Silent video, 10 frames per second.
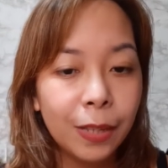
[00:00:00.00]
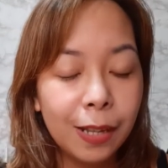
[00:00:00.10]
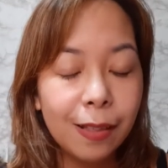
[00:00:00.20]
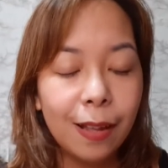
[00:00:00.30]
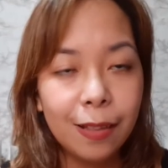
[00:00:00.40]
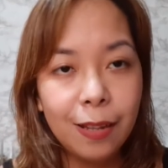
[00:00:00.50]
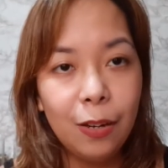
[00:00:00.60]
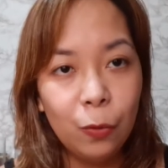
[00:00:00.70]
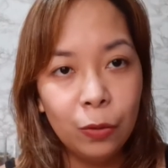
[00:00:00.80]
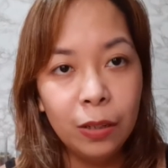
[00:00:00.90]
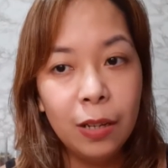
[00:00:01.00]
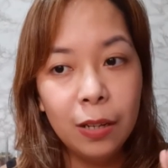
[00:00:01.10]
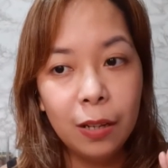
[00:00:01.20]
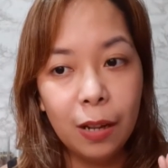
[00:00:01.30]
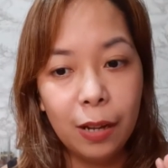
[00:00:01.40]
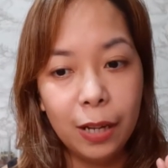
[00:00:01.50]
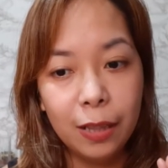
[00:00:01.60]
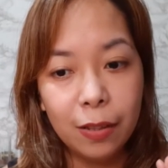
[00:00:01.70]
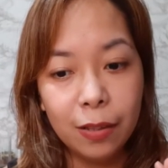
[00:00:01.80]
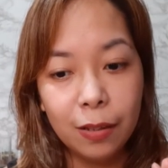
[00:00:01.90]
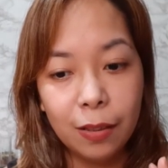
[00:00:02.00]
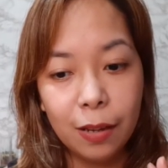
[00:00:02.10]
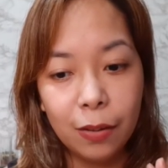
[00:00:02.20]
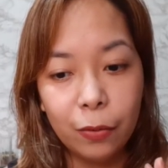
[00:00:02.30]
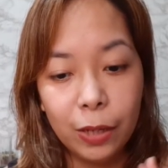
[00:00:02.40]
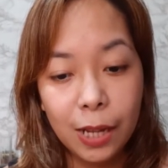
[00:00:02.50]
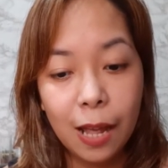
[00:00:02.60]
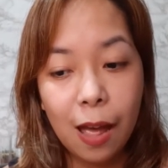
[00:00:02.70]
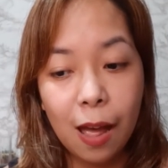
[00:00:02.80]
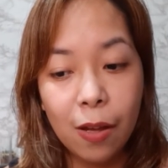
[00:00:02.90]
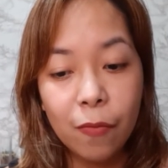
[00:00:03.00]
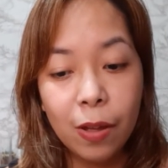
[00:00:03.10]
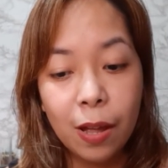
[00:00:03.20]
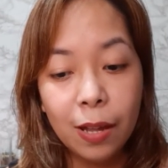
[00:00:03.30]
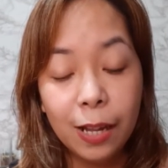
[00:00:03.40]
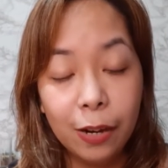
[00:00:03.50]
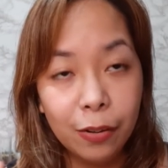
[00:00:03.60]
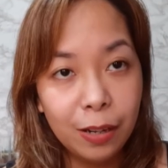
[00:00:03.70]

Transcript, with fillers: Kasi si Nook, uh, it doesn't only have hair